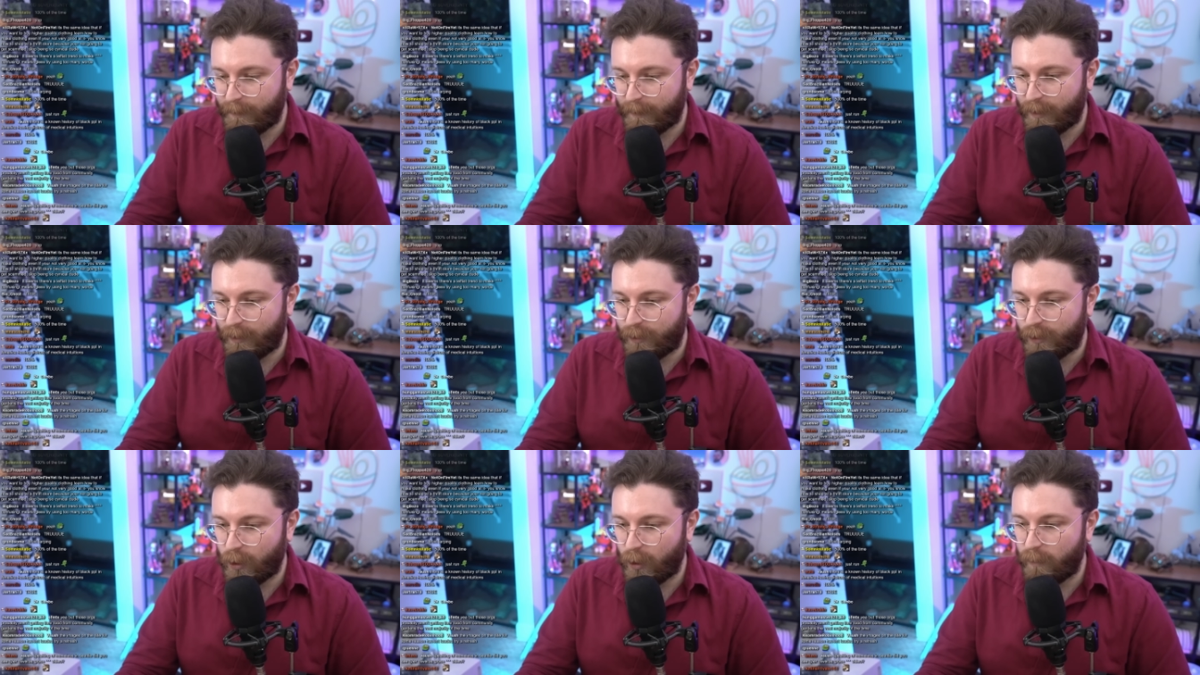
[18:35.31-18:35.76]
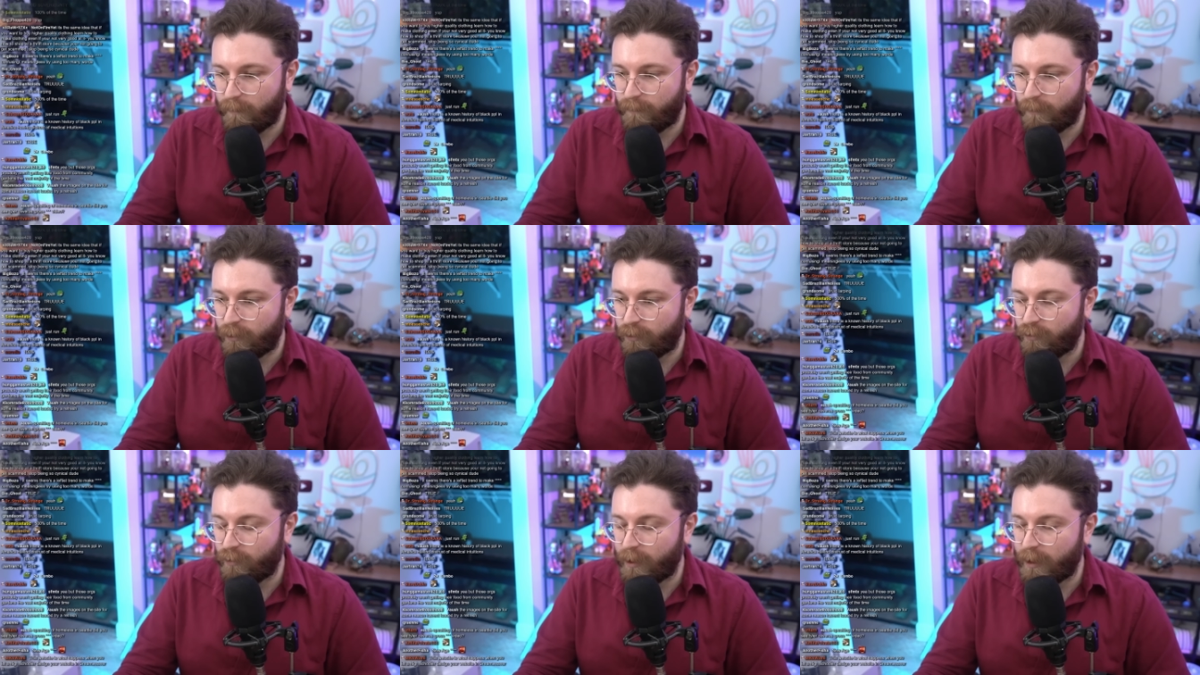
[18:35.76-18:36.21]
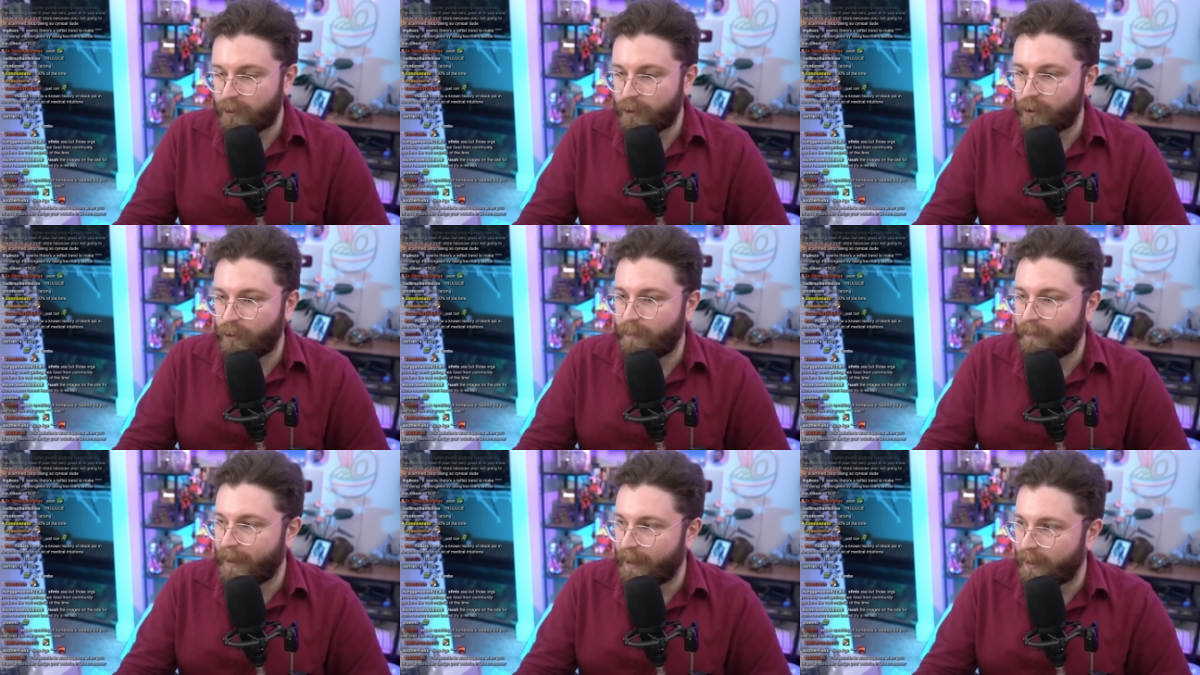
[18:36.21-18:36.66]
but the term for
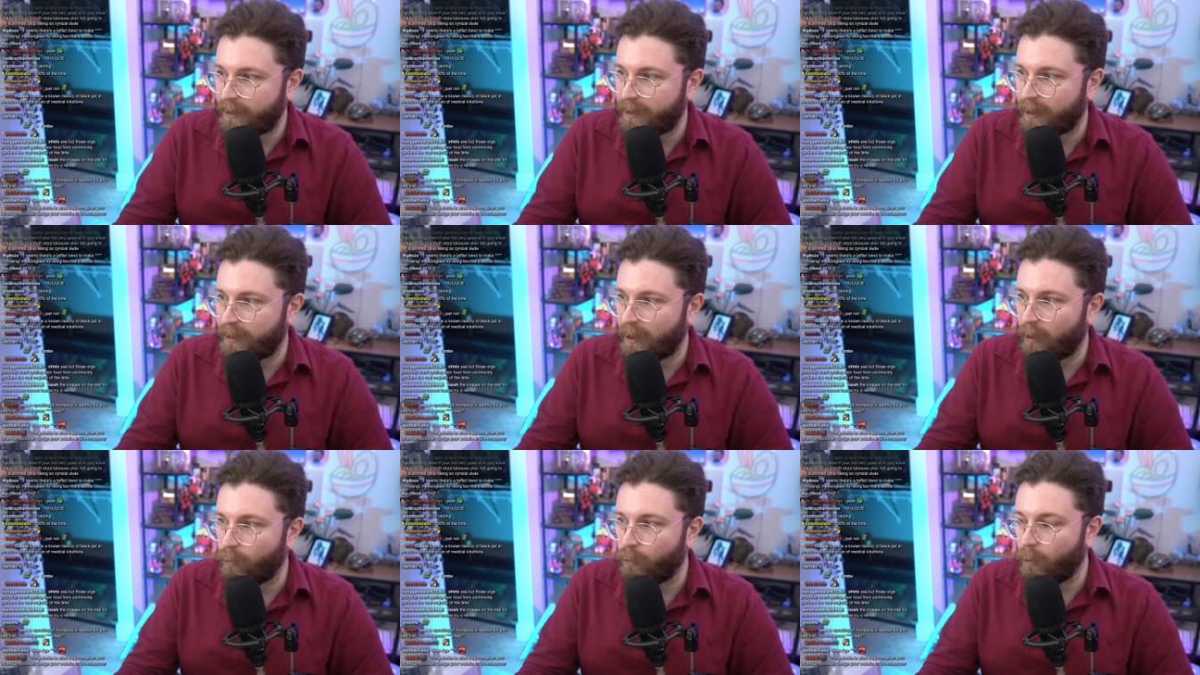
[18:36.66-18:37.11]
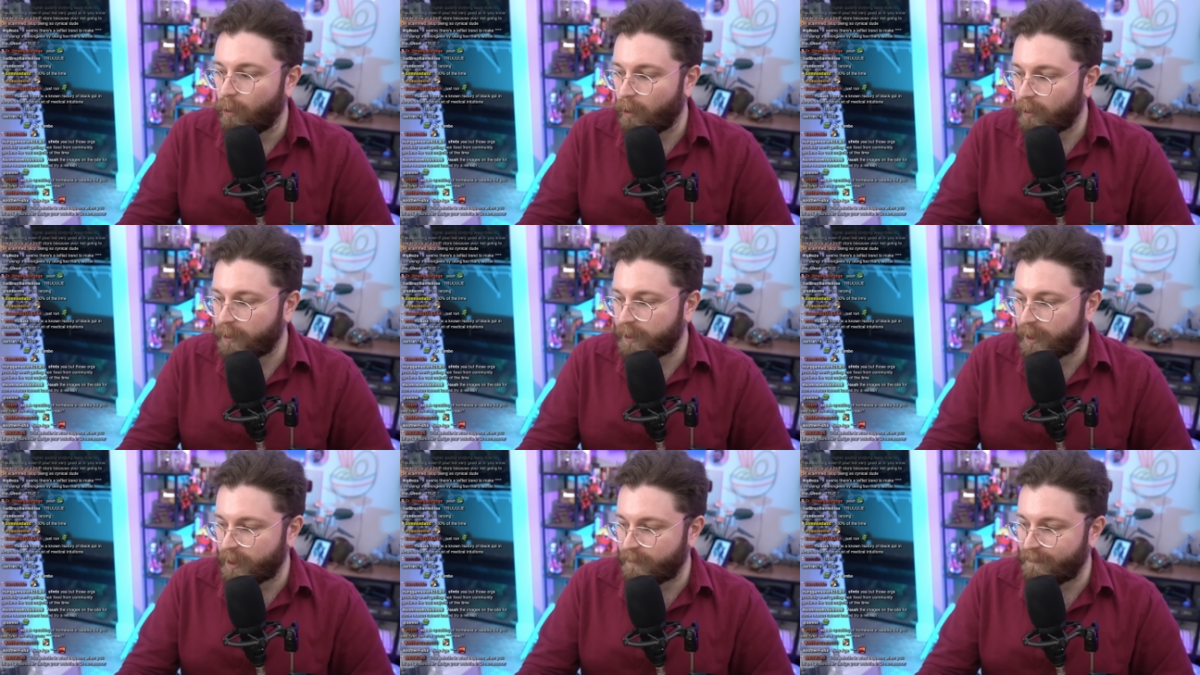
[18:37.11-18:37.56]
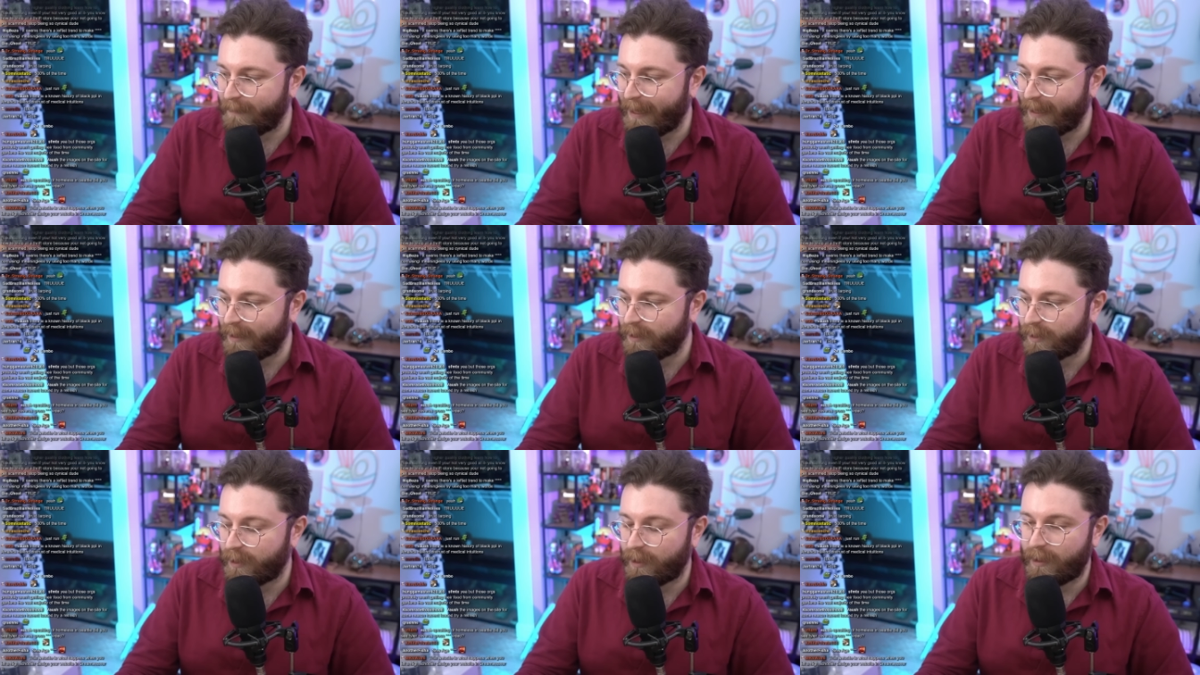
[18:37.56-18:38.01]
traditional medicine that works is
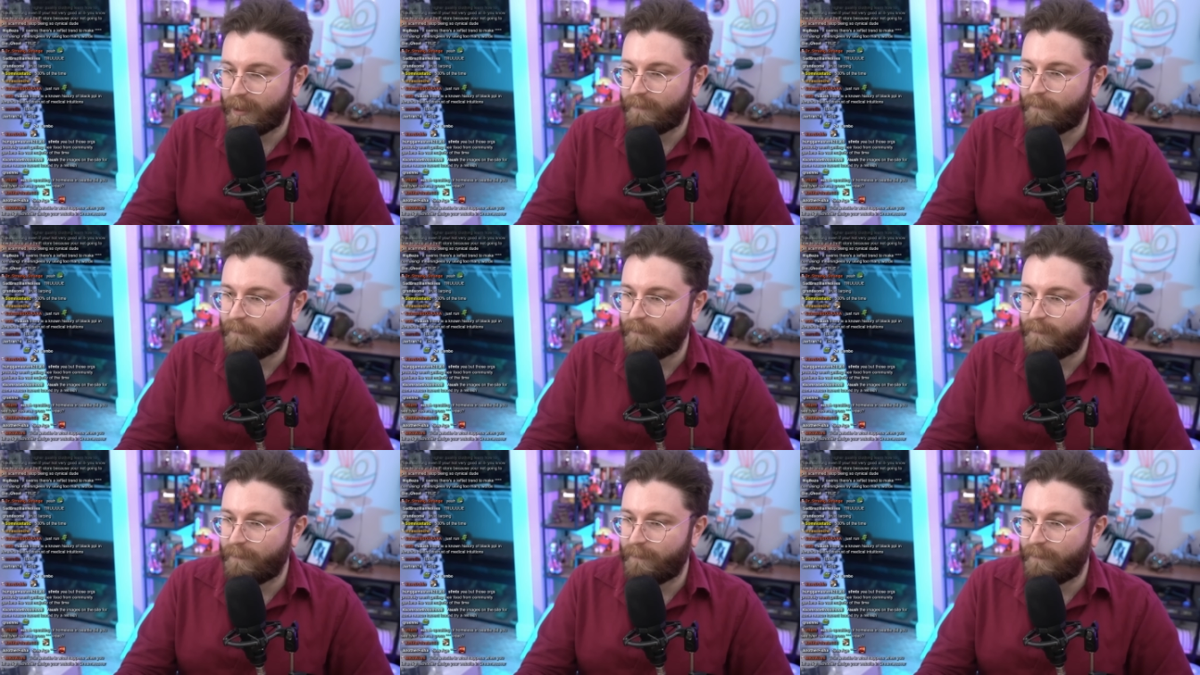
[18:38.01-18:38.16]
medicine.